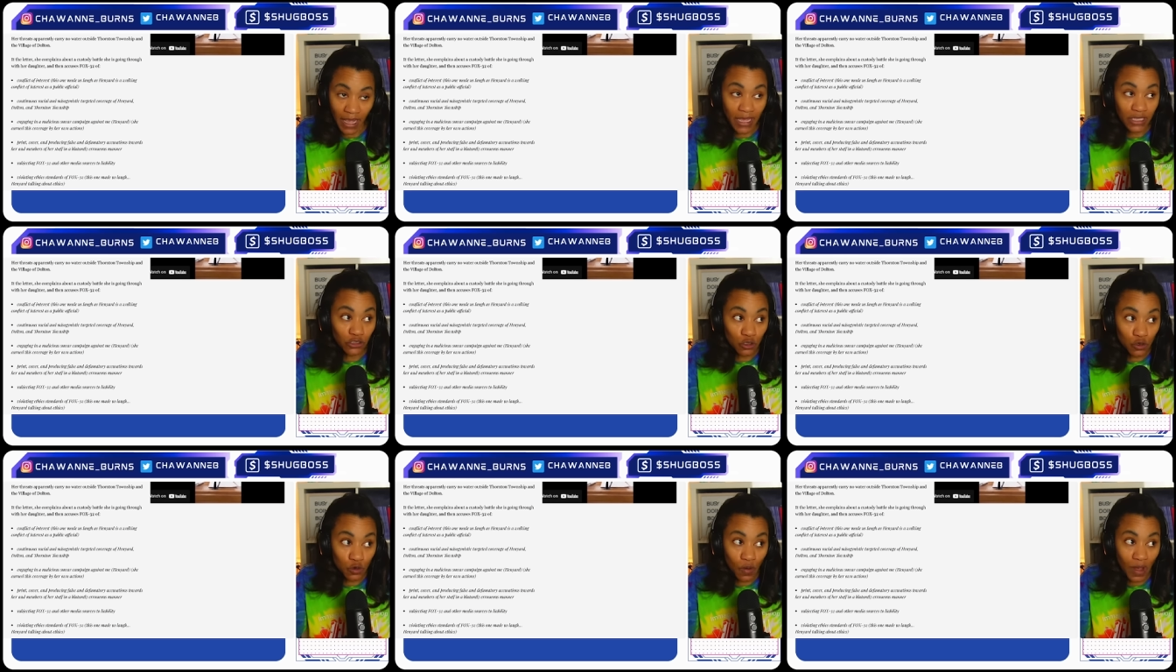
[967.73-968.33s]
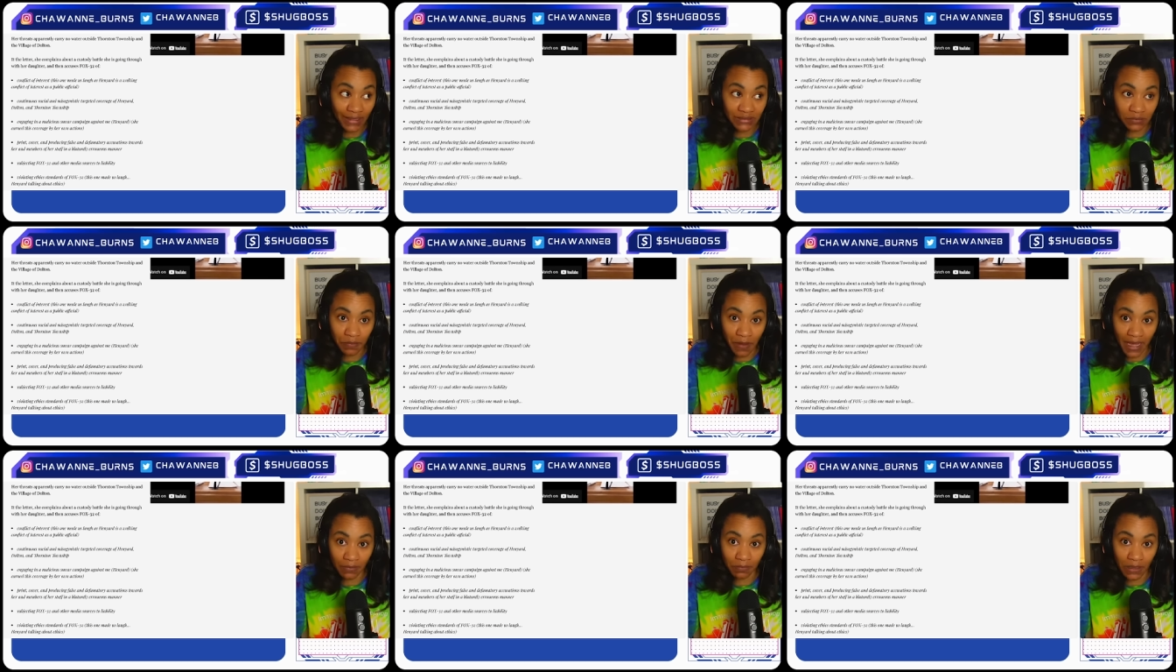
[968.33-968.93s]
And you
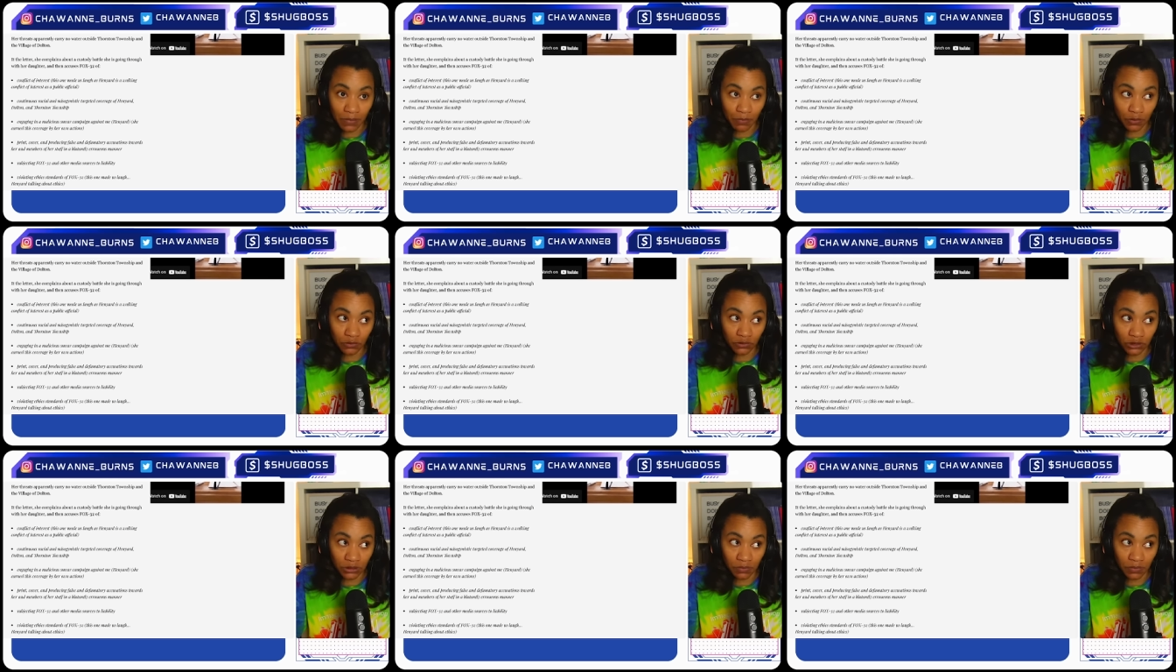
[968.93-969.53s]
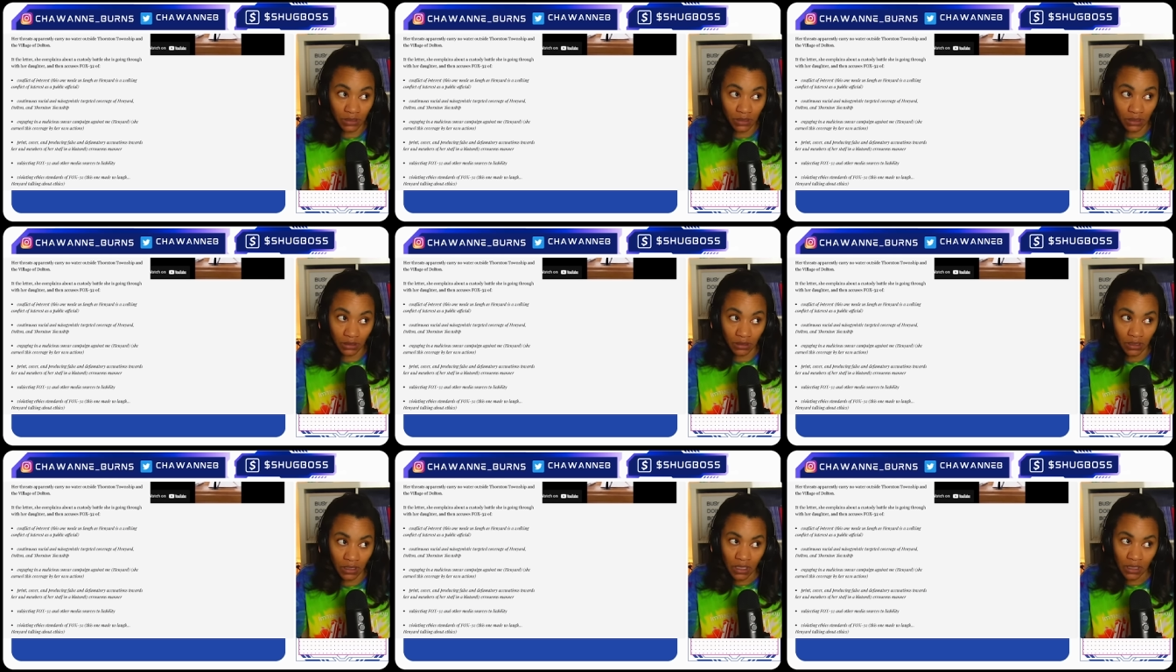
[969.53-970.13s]
expect people to
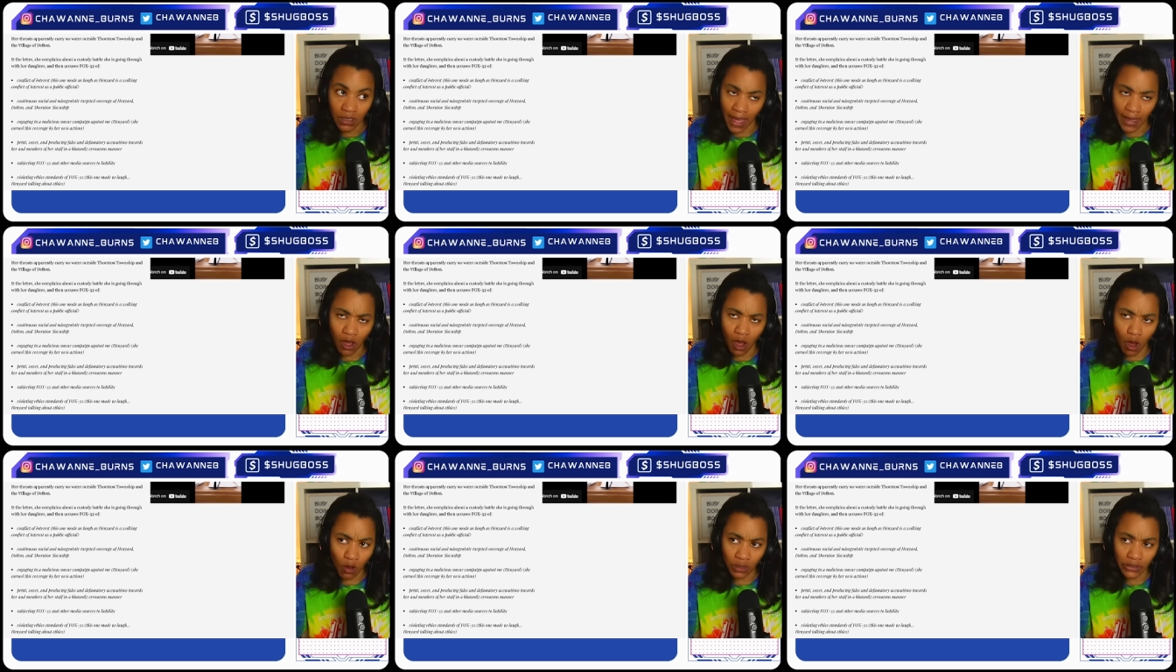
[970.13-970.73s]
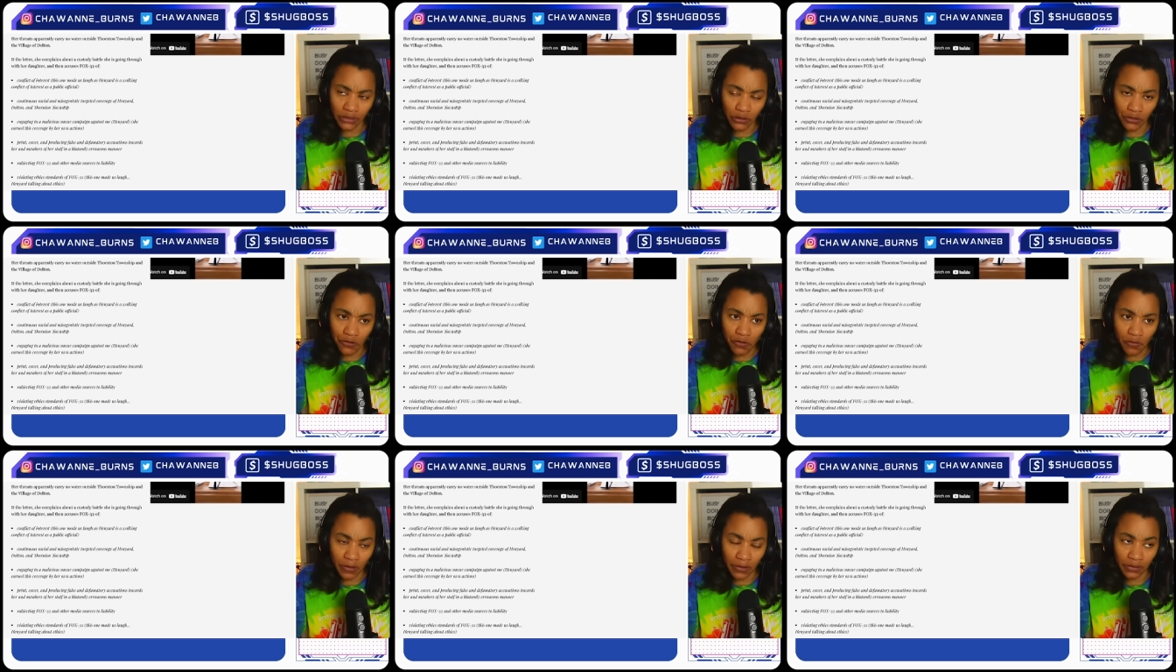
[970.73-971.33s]
be like all in your
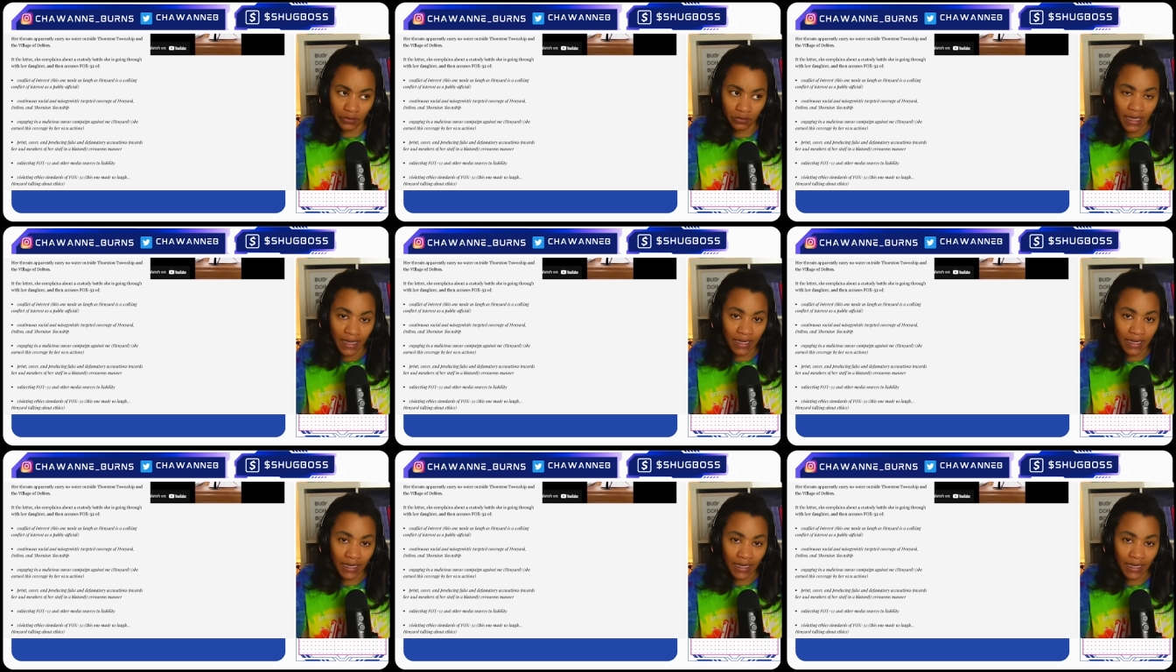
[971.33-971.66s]
corner.